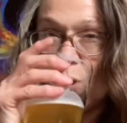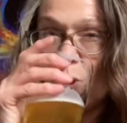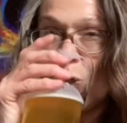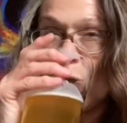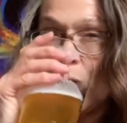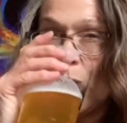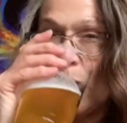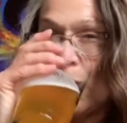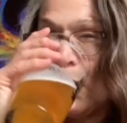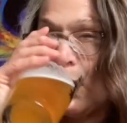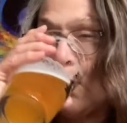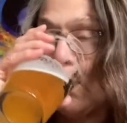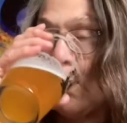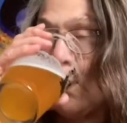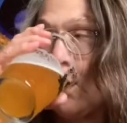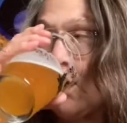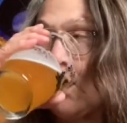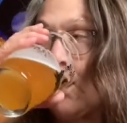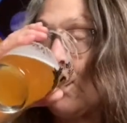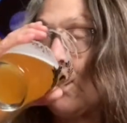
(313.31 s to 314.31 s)

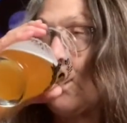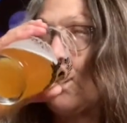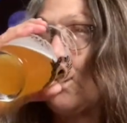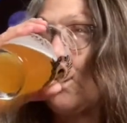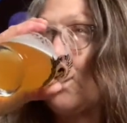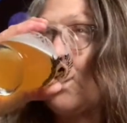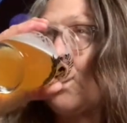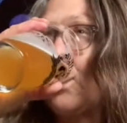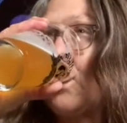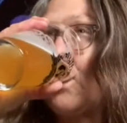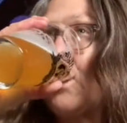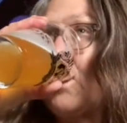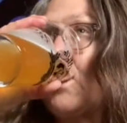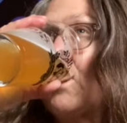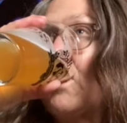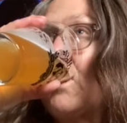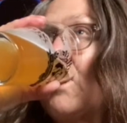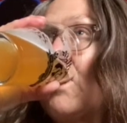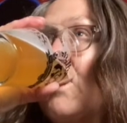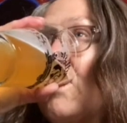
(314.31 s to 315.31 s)

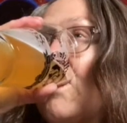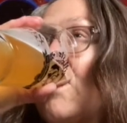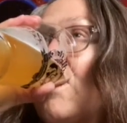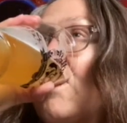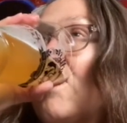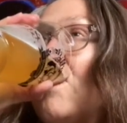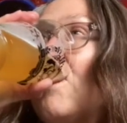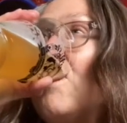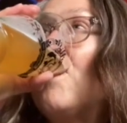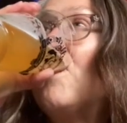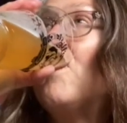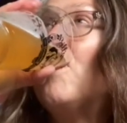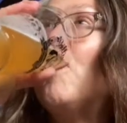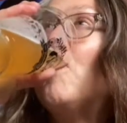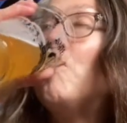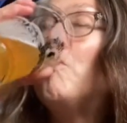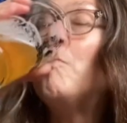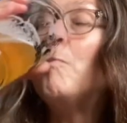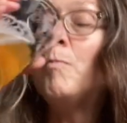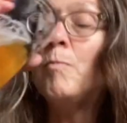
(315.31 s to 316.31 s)

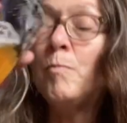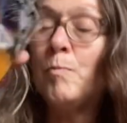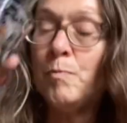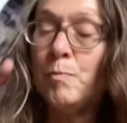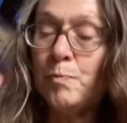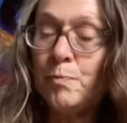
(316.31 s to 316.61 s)
Nothing is said.